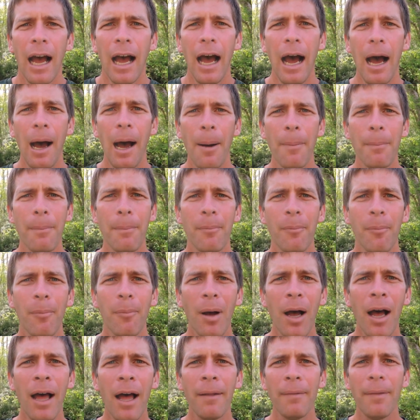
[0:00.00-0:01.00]
um,
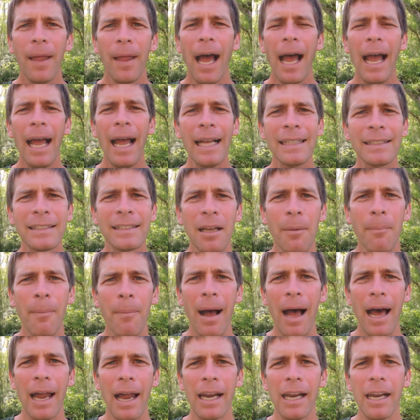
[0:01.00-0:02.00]
but I had
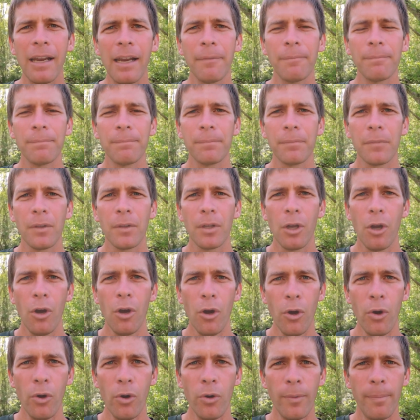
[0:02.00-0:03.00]
somebody
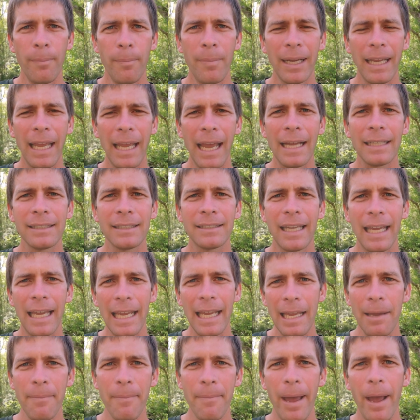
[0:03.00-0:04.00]
who began
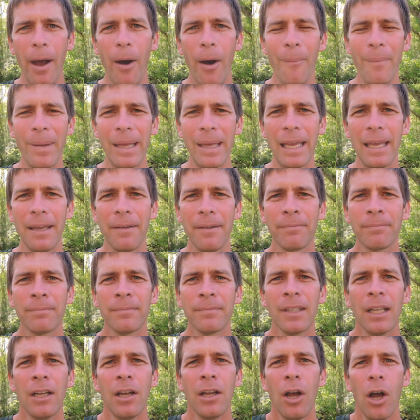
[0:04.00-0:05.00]
to email me
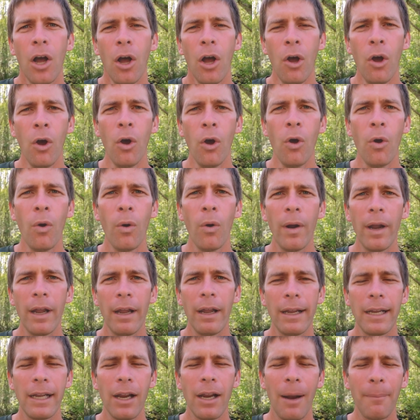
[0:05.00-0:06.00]
who
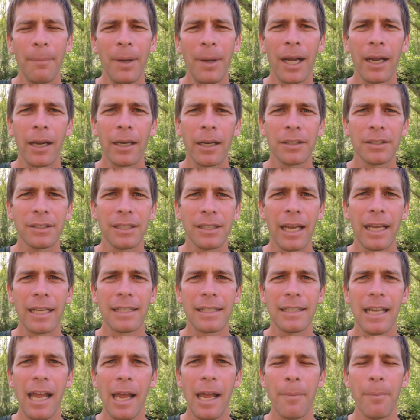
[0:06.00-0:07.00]
you know, I'm not gonna say
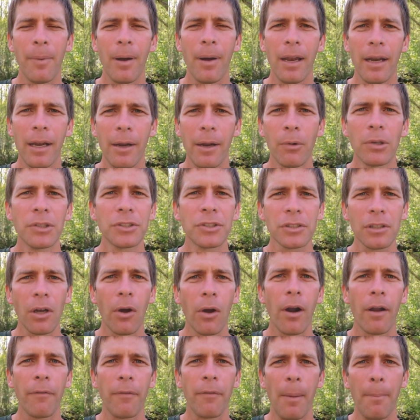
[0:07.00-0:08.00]
his name, but it was
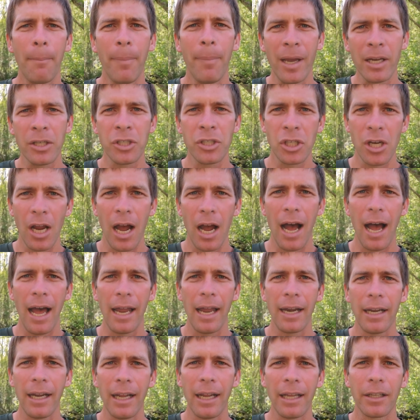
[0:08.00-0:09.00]
sort of a big
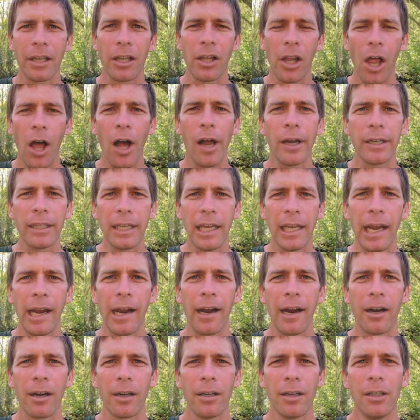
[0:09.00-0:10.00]
shot in the lawn
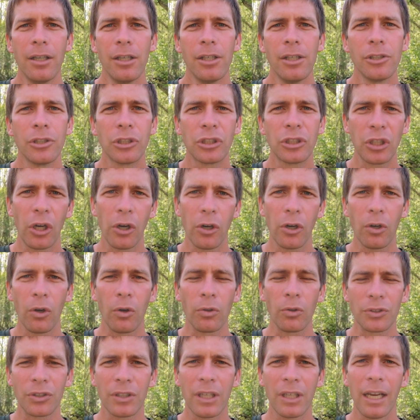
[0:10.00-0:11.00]
care
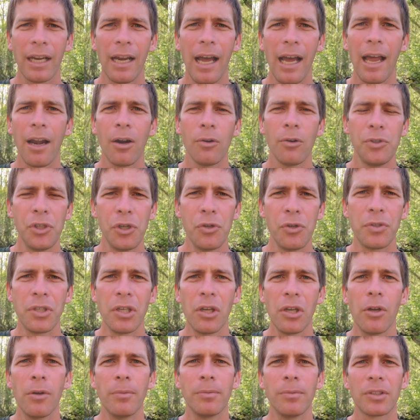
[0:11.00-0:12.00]
circles, okay, not on
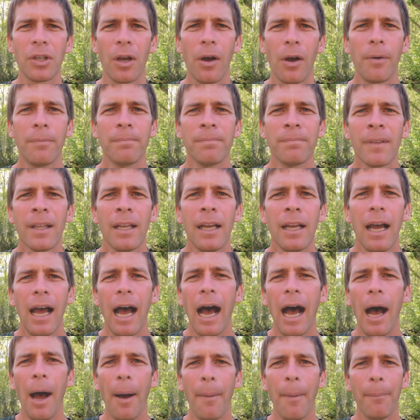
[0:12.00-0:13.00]
YouTube, so,
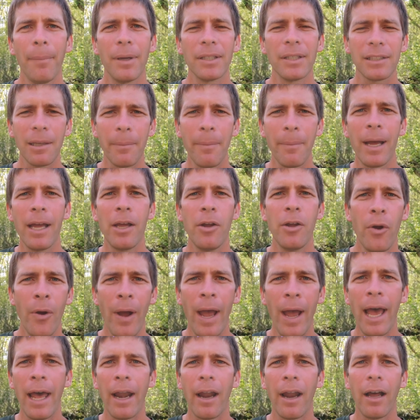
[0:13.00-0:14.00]
um, but somebody who
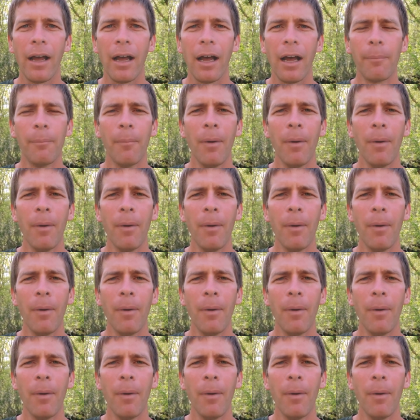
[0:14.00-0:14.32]
had a,